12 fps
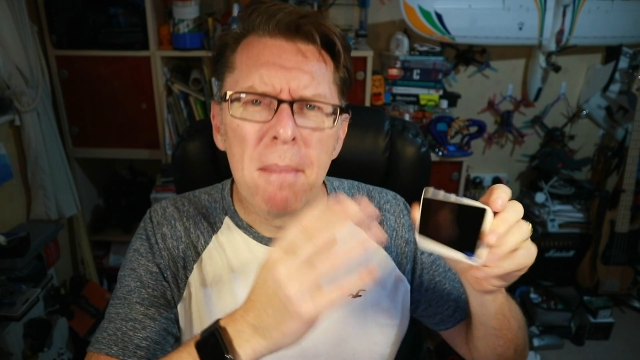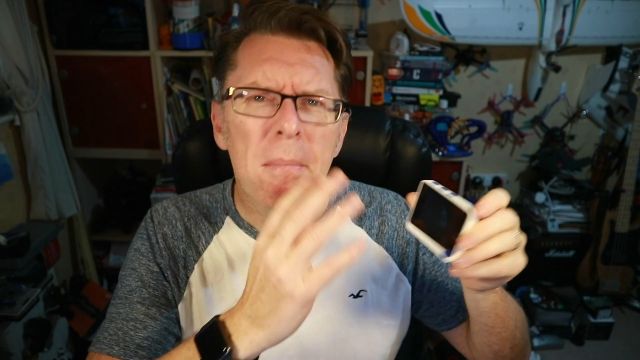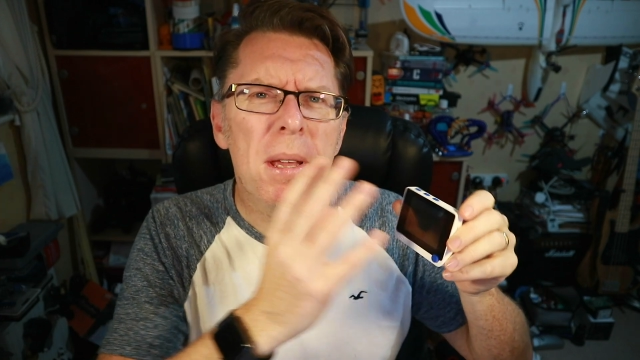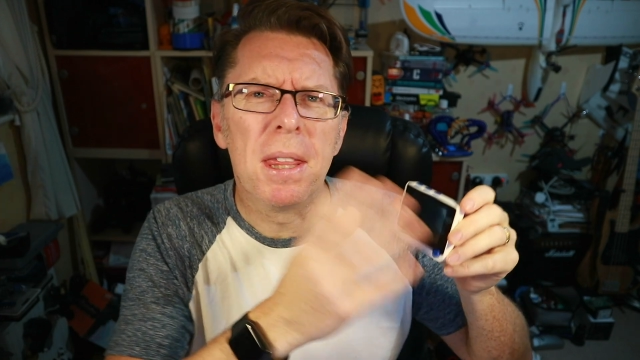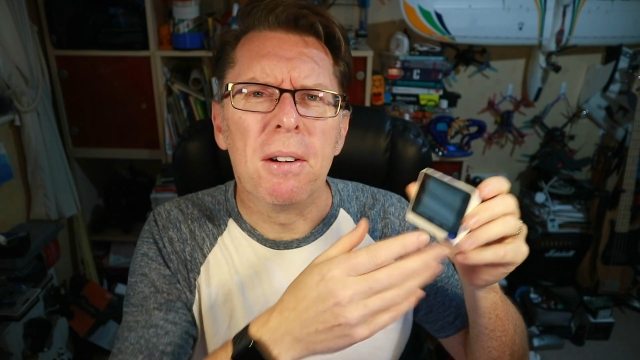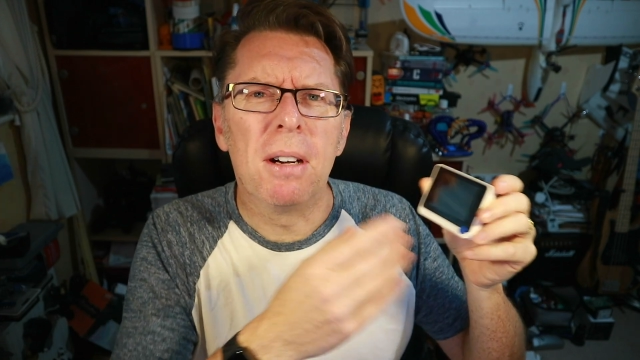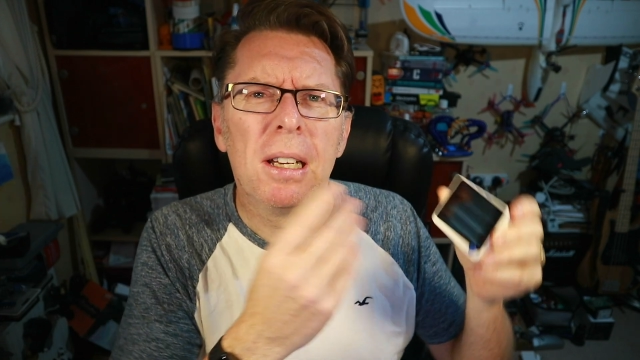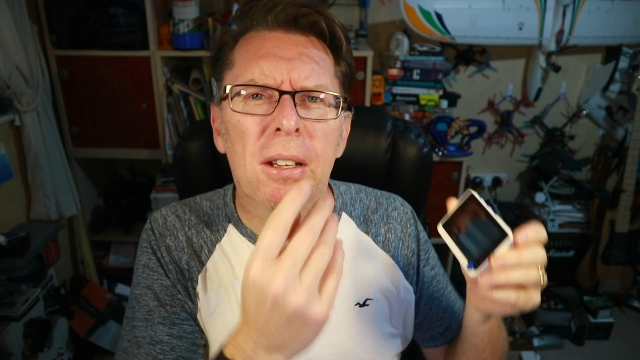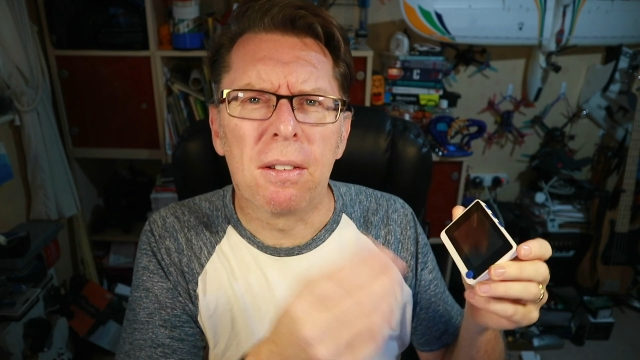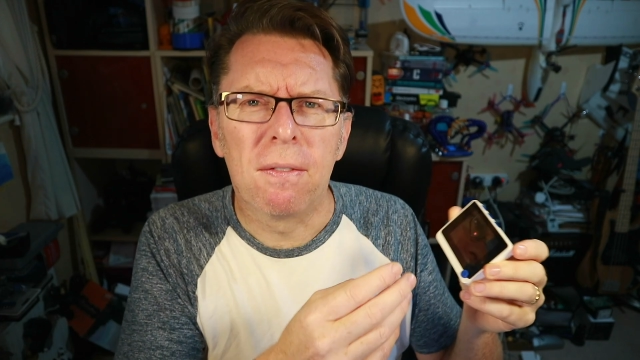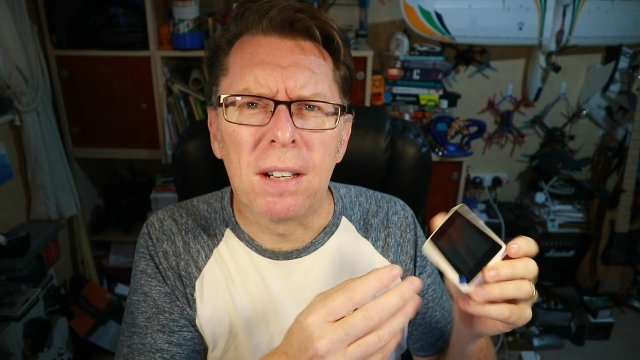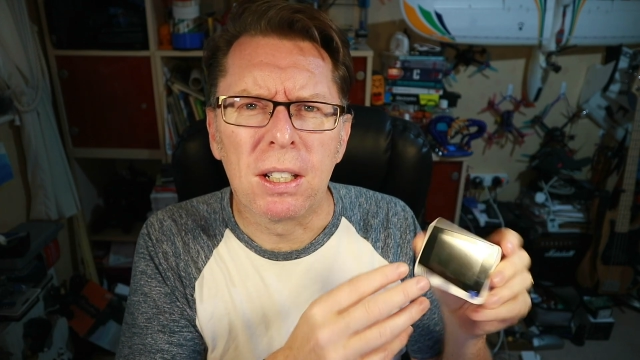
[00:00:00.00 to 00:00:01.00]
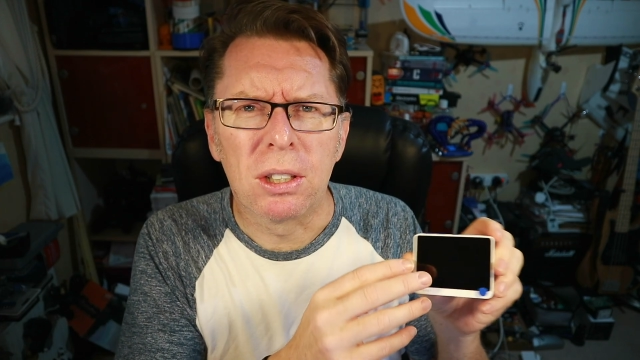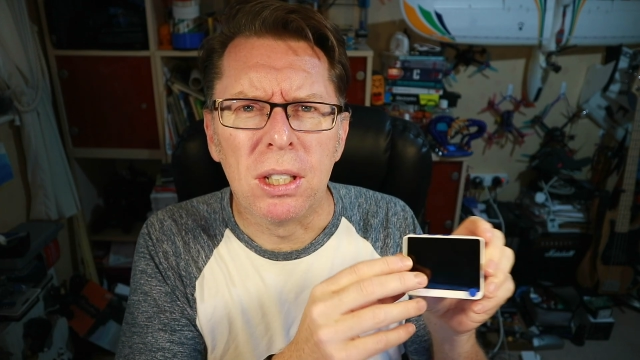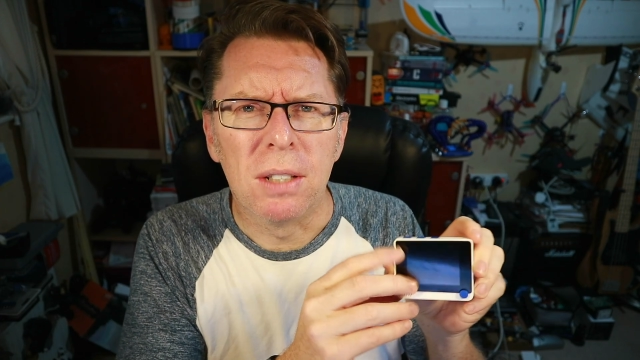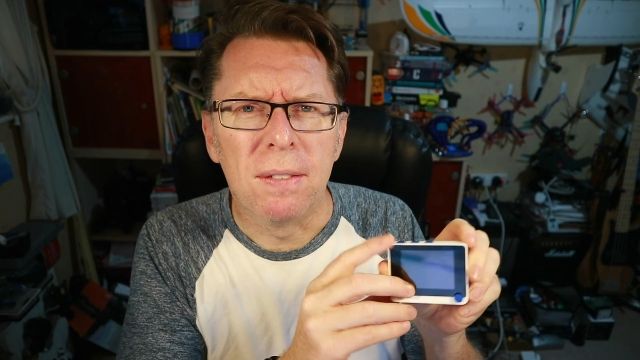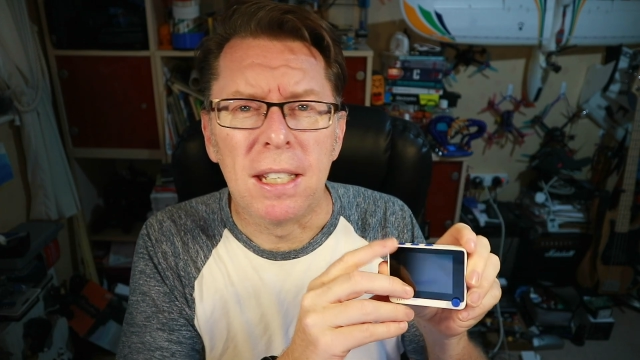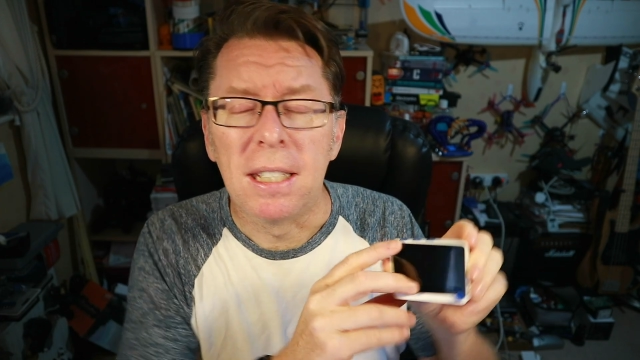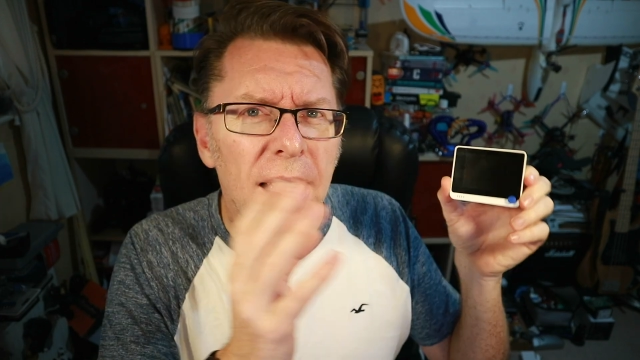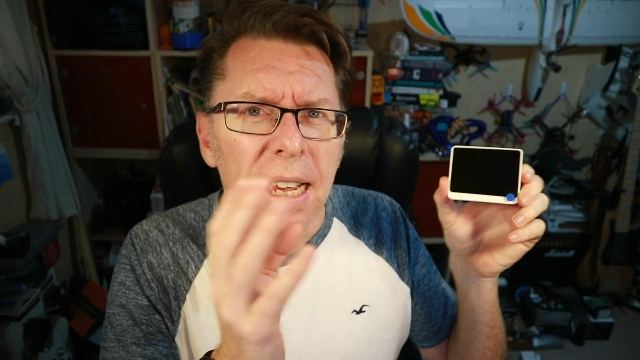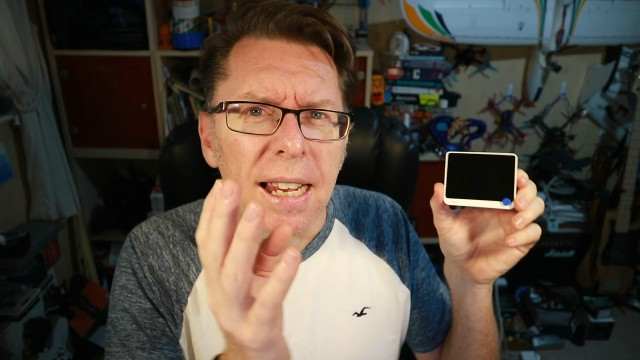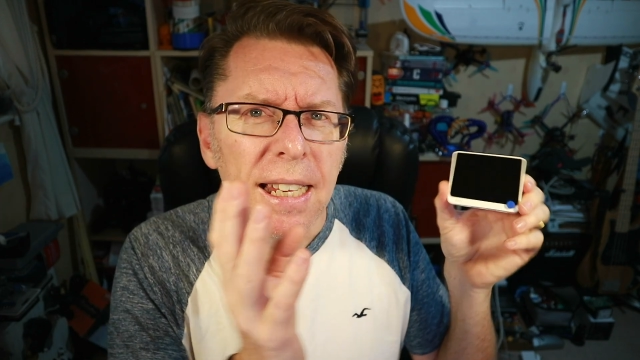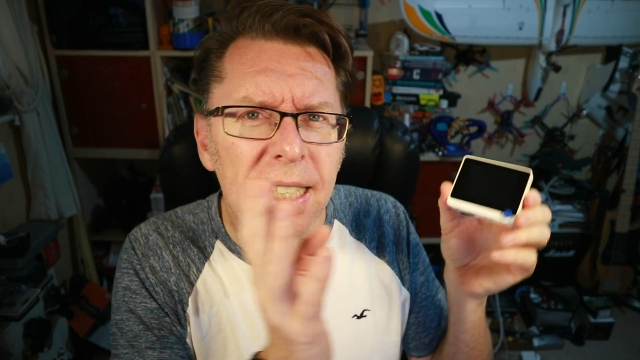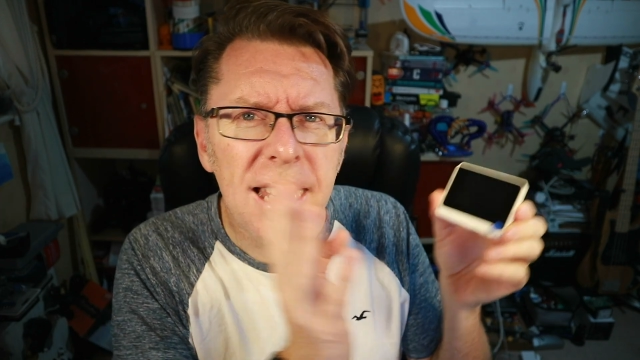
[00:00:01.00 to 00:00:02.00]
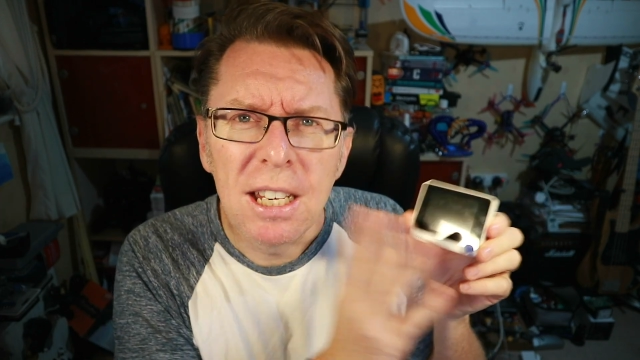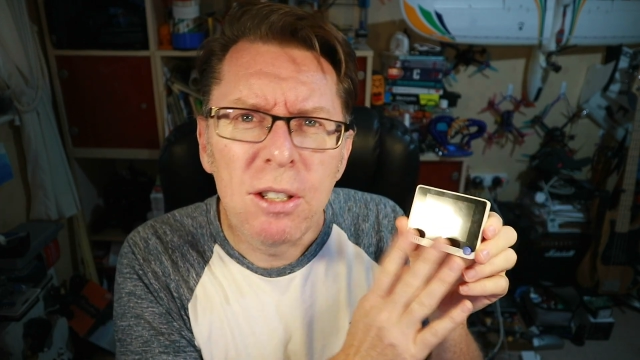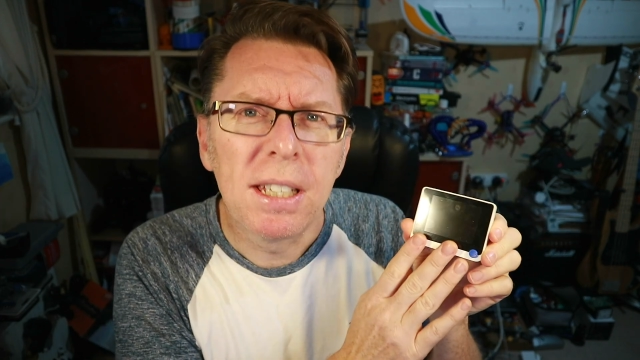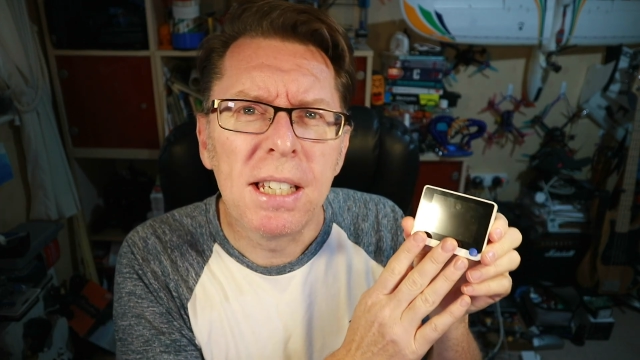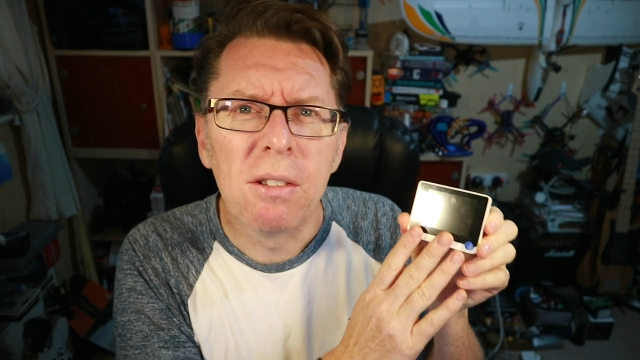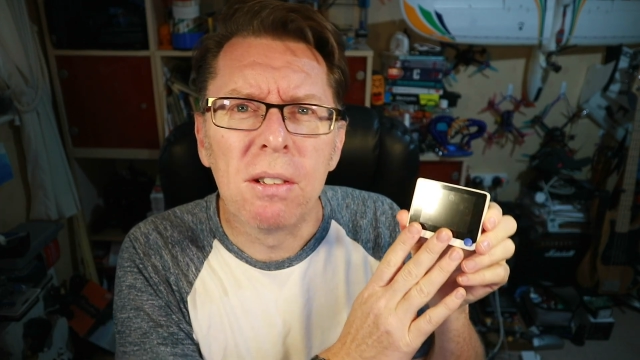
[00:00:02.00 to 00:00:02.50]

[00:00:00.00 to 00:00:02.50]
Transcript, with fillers: But there are a lot of functions for this. It's an interesting